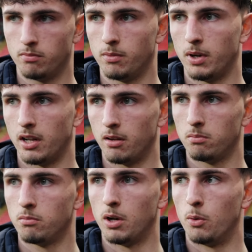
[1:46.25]
When I
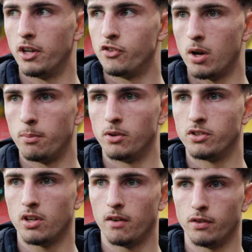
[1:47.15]
want to dribble and
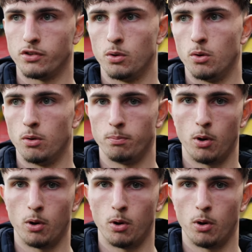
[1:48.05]
stuff, there's no